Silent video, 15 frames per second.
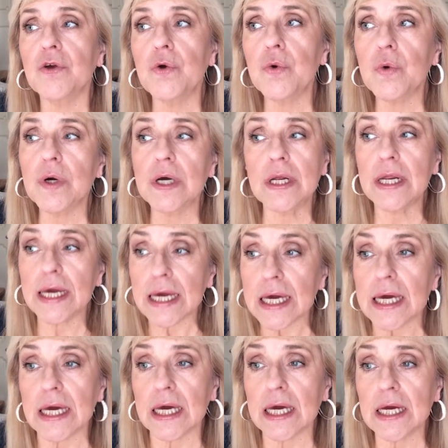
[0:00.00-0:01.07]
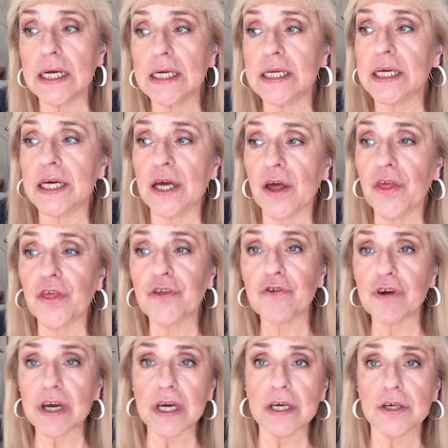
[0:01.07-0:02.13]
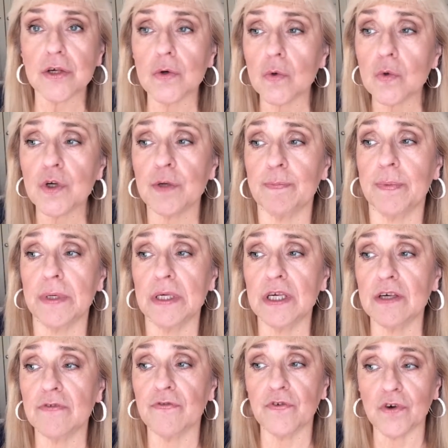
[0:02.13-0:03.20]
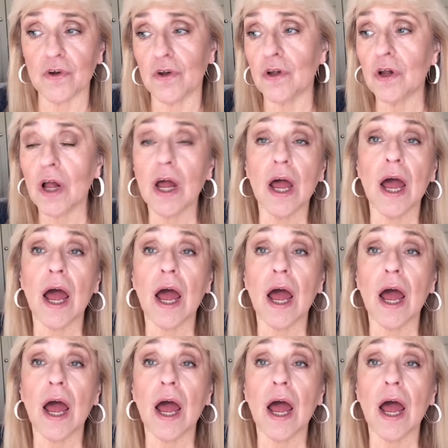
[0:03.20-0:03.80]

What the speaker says: you can eat 3 saucepans full